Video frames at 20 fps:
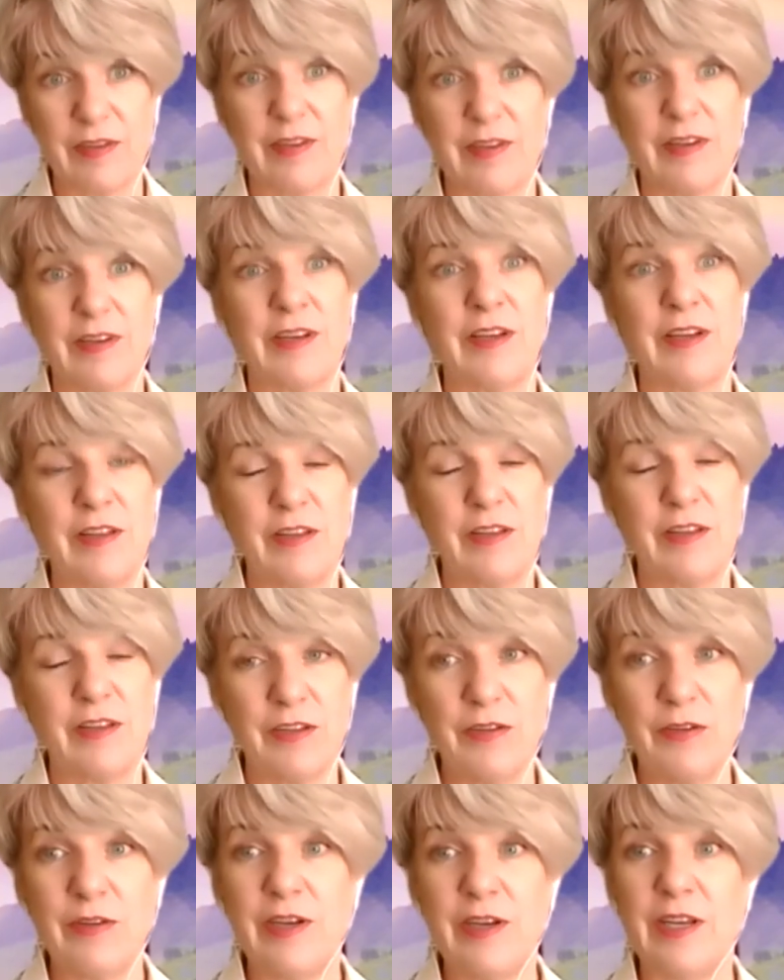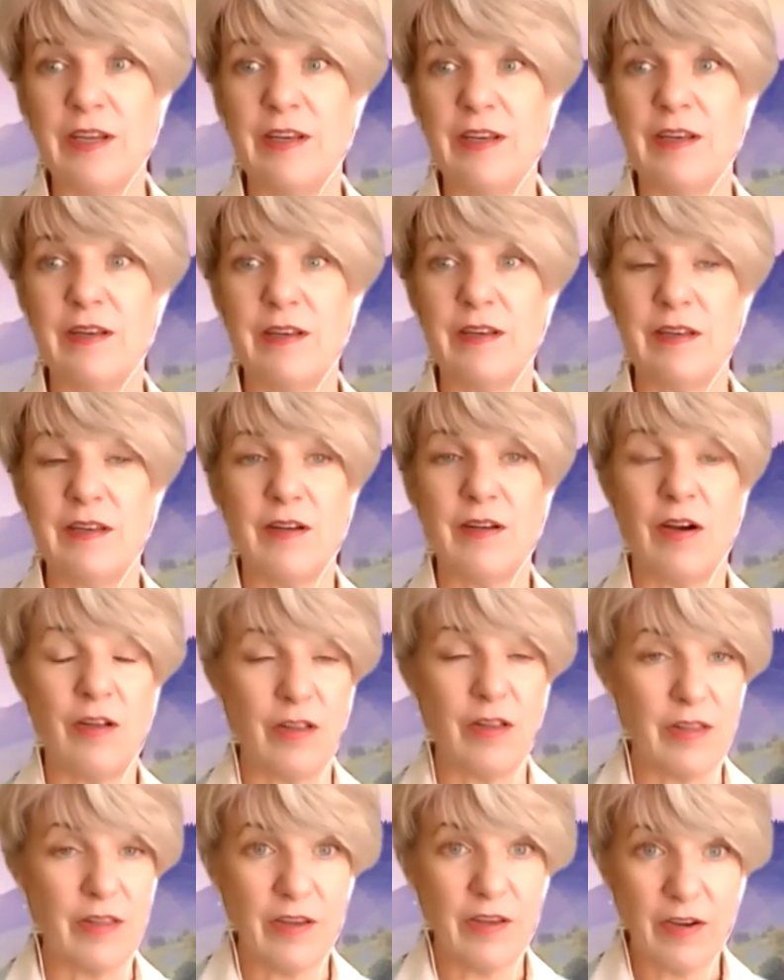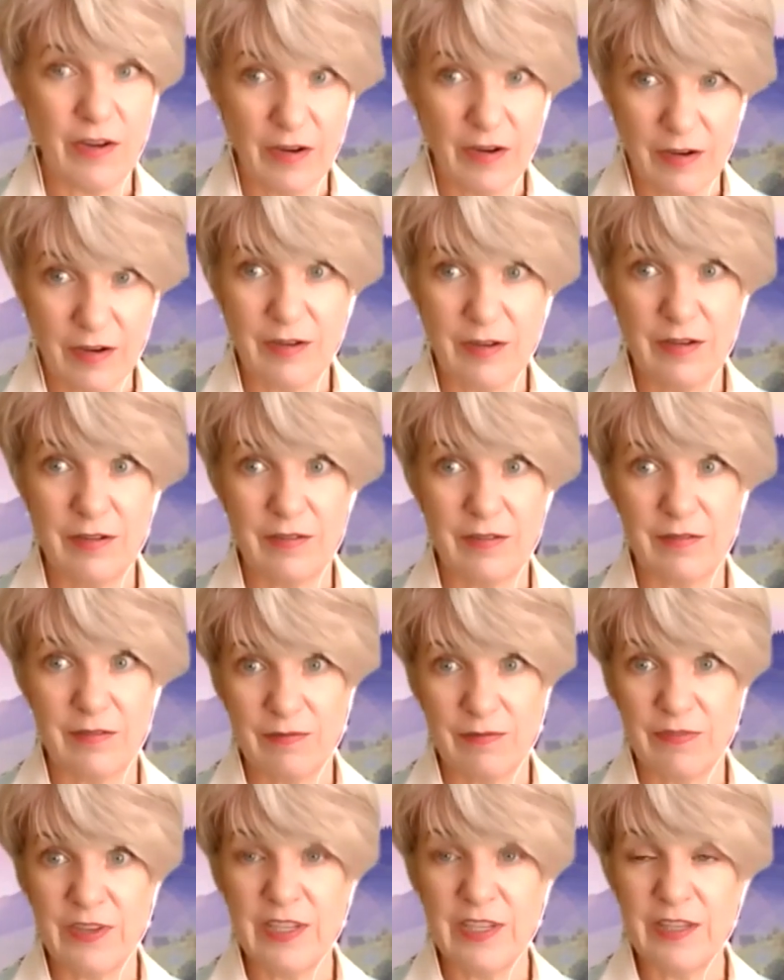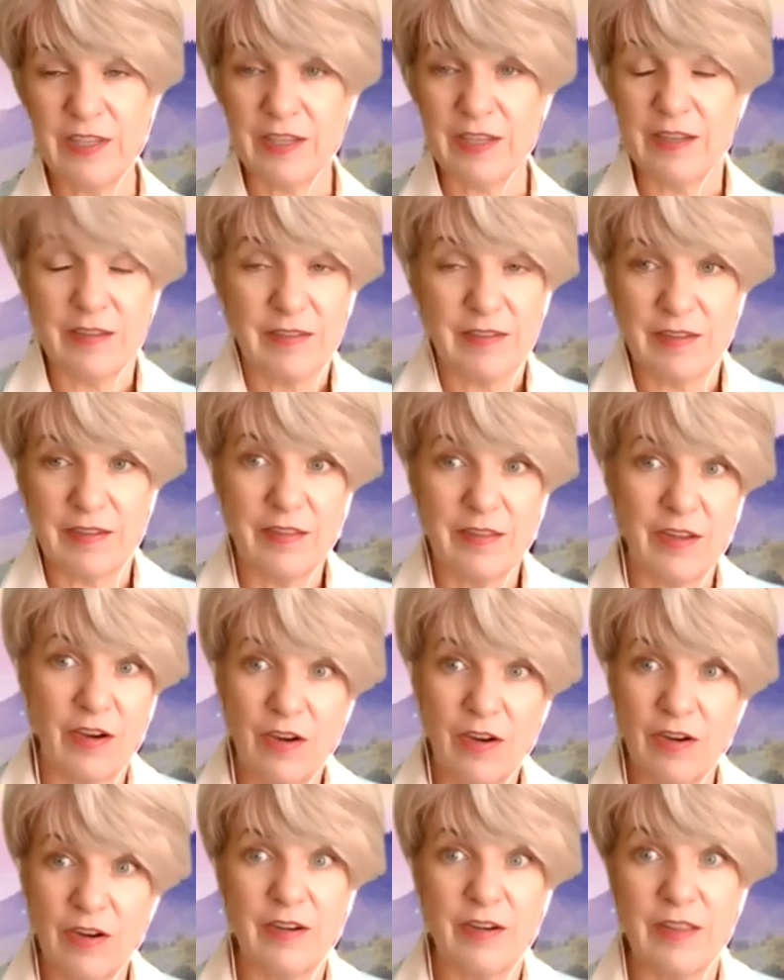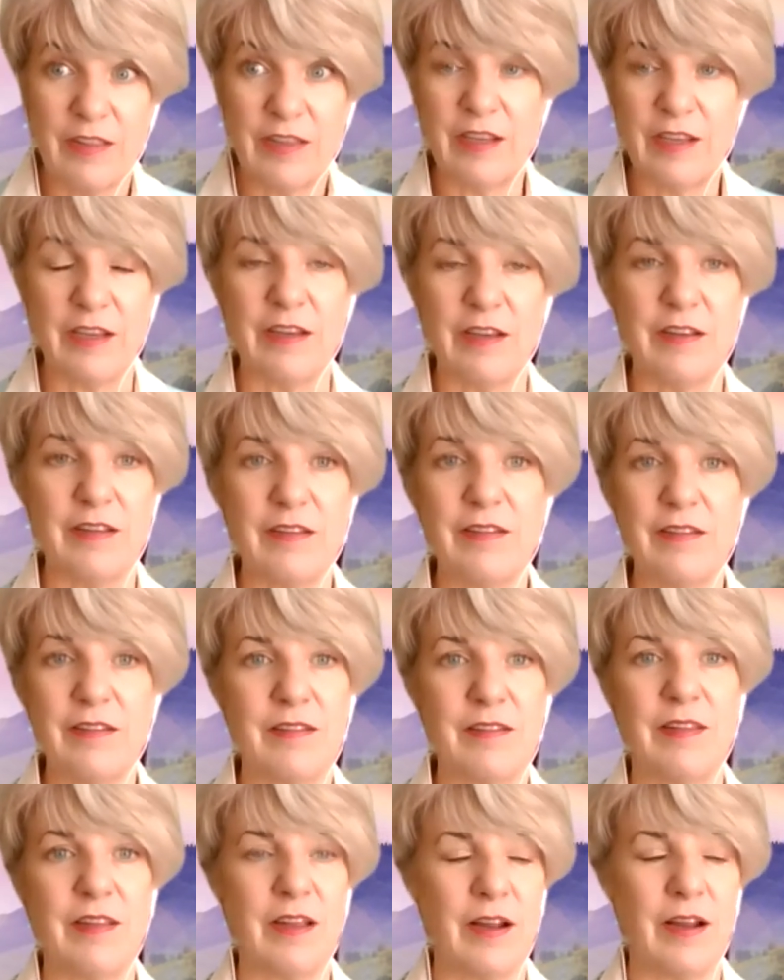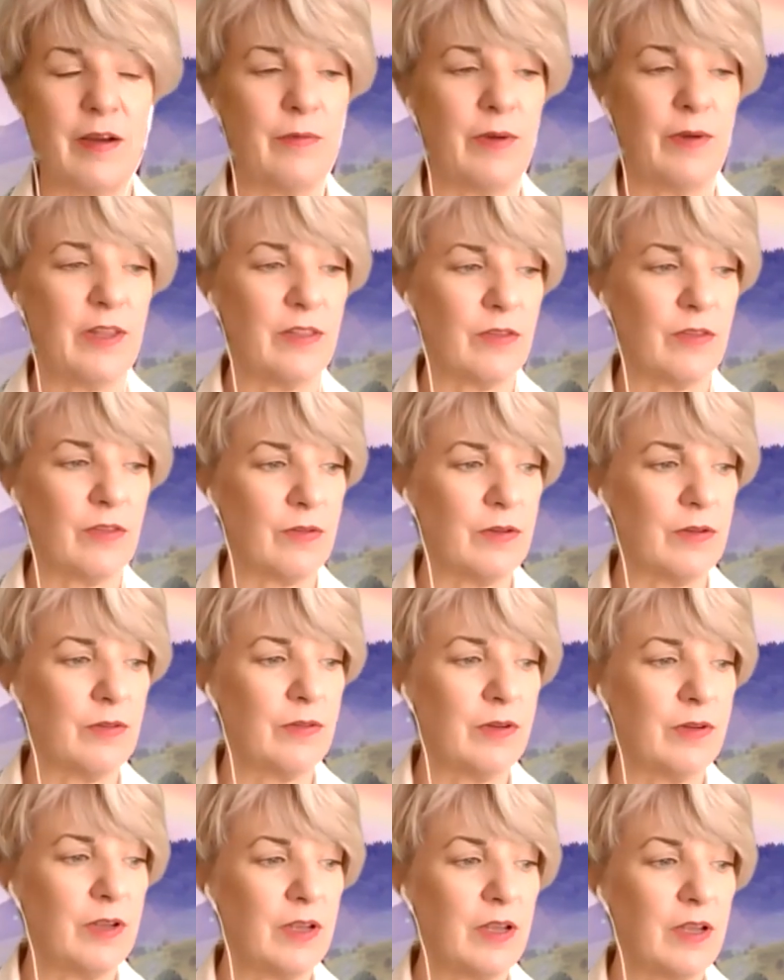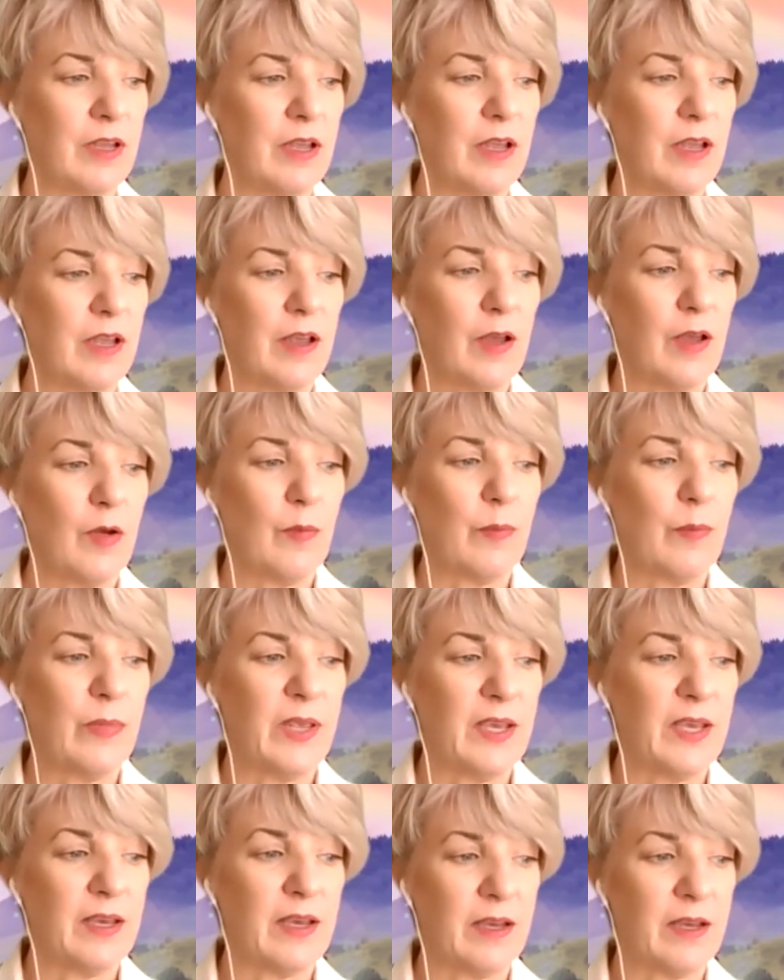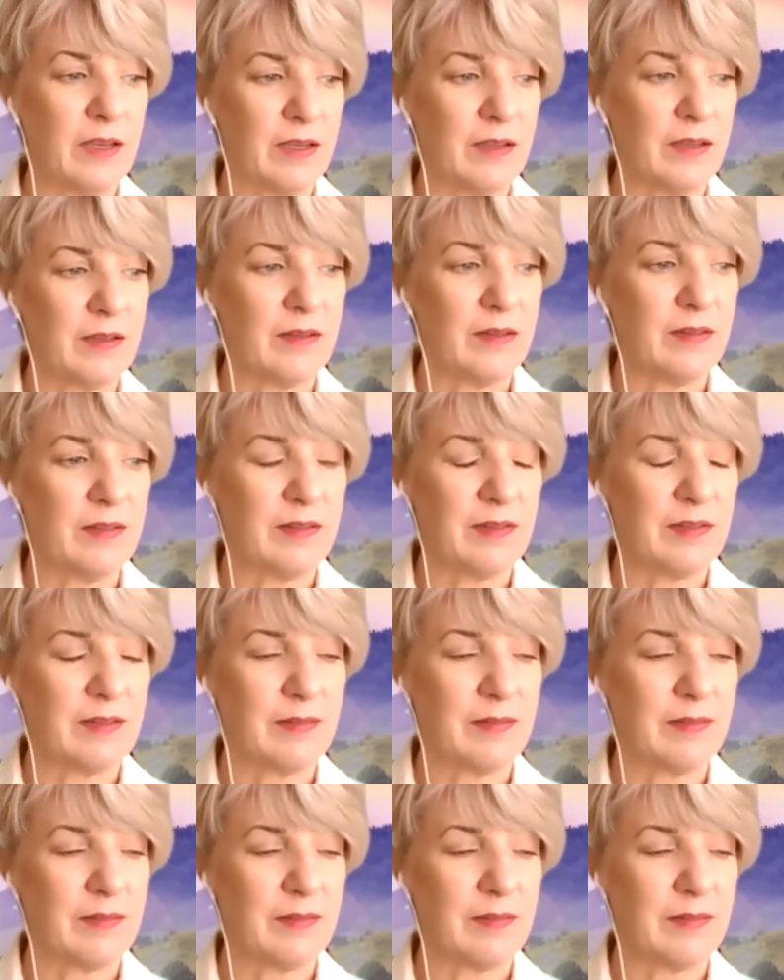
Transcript: including all the hard feelings and the hard things that I went through, because